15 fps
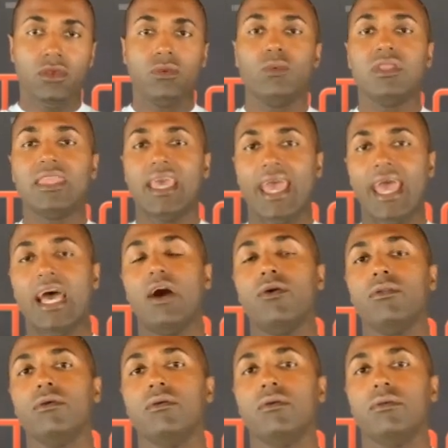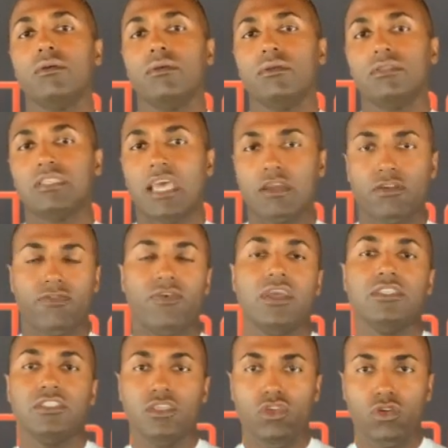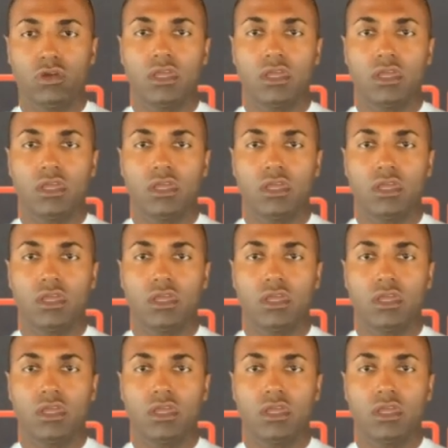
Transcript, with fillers: without sacrificing your